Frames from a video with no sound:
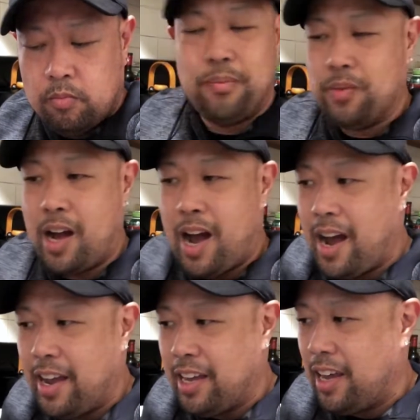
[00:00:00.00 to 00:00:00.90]
The
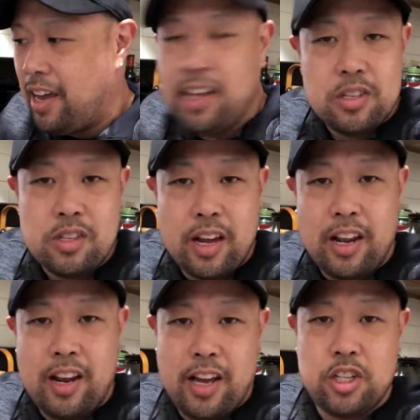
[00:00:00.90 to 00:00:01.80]
high gains that
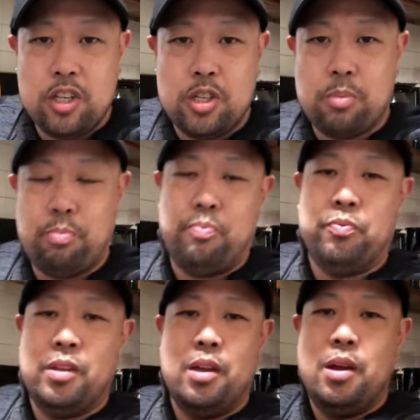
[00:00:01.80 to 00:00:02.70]
it actually just
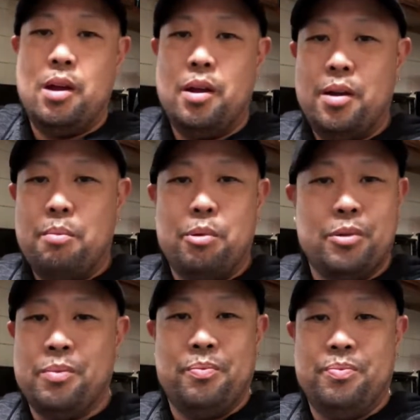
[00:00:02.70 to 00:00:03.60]
pr-
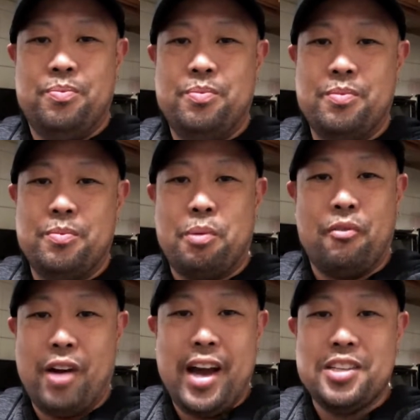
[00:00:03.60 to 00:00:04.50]

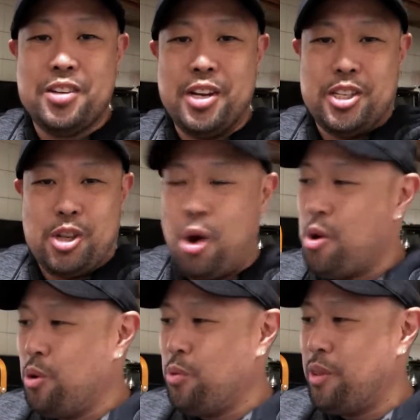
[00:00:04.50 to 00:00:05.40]
provides on its
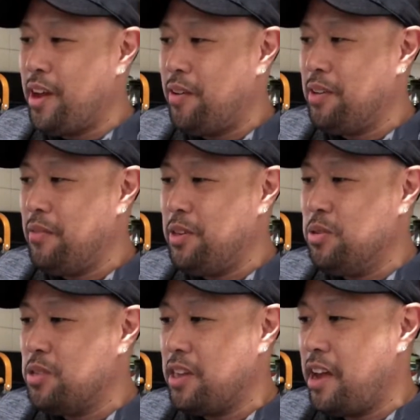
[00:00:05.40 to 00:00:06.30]
own without even
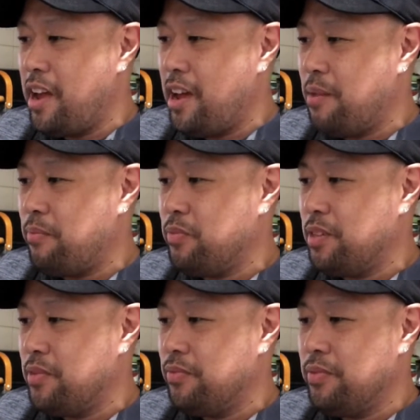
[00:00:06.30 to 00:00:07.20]
using the amp.
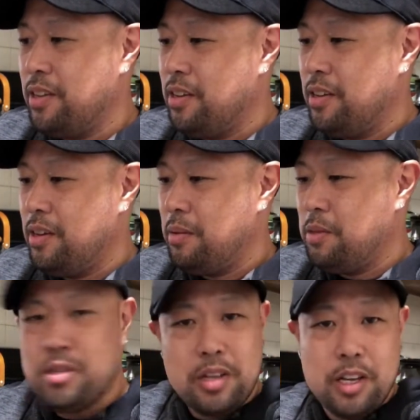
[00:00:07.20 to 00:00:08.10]

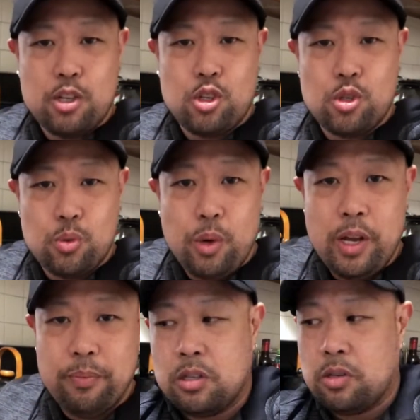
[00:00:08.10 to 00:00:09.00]
This thing is
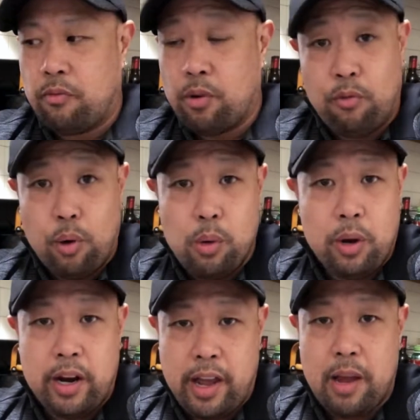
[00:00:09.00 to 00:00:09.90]
sweet. For a 40
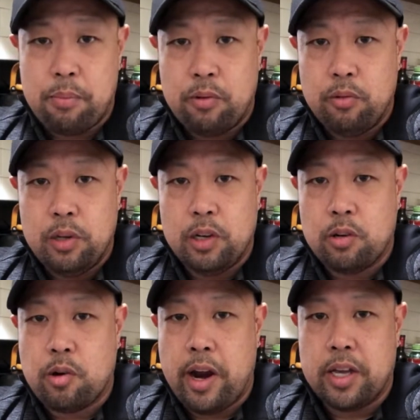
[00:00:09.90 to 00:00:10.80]
watt amp, it really
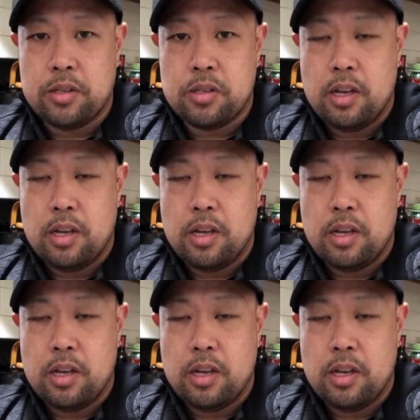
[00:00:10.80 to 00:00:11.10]
cranks.